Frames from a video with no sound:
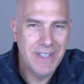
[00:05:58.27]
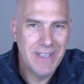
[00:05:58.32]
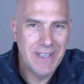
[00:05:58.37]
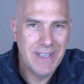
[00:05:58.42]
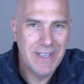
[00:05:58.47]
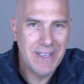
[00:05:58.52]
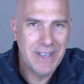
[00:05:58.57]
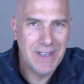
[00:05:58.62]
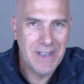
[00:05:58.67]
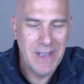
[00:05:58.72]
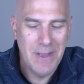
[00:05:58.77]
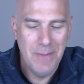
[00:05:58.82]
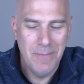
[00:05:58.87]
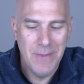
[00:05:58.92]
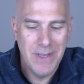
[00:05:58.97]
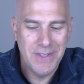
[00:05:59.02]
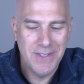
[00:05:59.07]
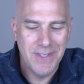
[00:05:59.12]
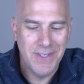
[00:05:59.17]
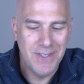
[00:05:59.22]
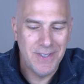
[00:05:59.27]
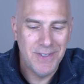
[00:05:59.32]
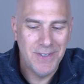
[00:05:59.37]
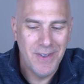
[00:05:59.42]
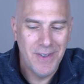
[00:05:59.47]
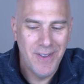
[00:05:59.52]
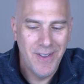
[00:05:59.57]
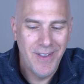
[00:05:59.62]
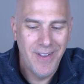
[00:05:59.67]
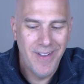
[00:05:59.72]
thing it misses
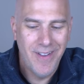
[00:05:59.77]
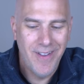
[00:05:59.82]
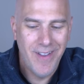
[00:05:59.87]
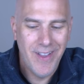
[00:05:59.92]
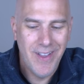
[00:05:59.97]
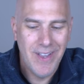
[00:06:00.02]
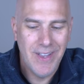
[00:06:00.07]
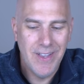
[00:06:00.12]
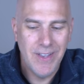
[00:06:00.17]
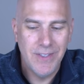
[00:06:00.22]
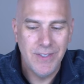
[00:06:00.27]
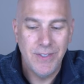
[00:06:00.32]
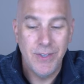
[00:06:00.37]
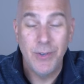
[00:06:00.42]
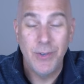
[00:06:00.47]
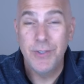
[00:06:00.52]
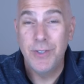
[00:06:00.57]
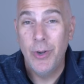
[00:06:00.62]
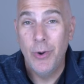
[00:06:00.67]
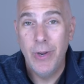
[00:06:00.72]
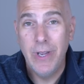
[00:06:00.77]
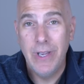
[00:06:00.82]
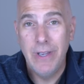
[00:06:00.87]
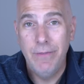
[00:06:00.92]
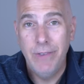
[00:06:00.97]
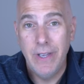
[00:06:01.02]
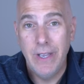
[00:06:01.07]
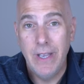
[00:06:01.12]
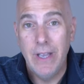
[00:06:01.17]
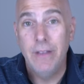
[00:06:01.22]
is there's no
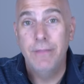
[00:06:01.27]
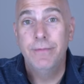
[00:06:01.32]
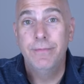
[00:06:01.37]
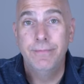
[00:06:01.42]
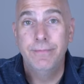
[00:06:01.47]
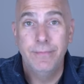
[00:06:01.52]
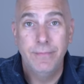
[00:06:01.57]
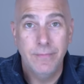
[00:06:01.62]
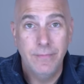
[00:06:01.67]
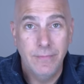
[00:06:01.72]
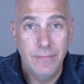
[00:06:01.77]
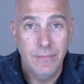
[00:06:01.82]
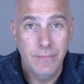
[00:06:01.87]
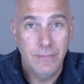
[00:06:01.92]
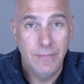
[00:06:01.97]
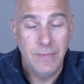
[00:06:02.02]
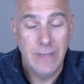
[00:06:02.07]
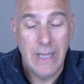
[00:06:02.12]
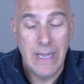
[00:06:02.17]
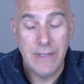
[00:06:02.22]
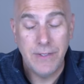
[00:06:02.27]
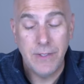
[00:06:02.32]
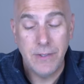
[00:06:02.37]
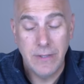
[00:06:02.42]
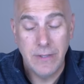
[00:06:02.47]
EVF. That's